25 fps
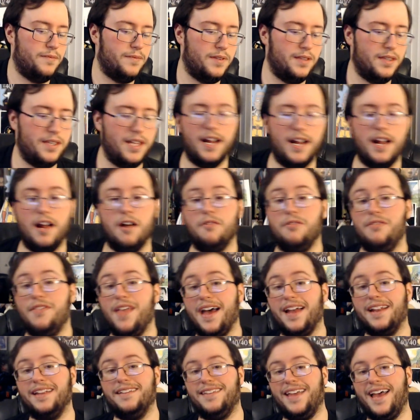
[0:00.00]
there you go.
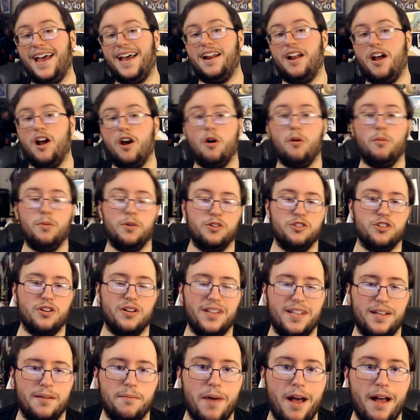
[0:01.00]
That is that. I hope you
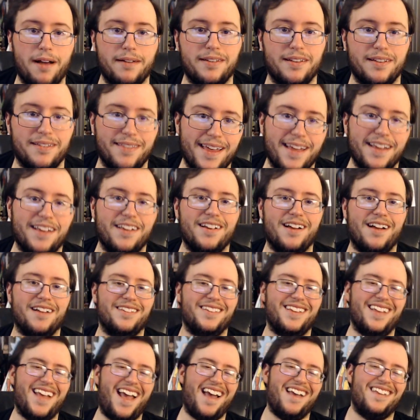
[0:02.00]
enjoyed the unboxing. Thank you. I'll
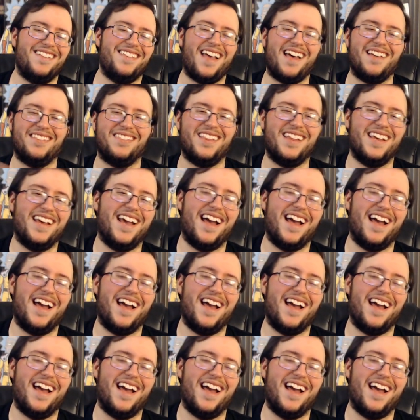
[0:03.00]
t- I'll see you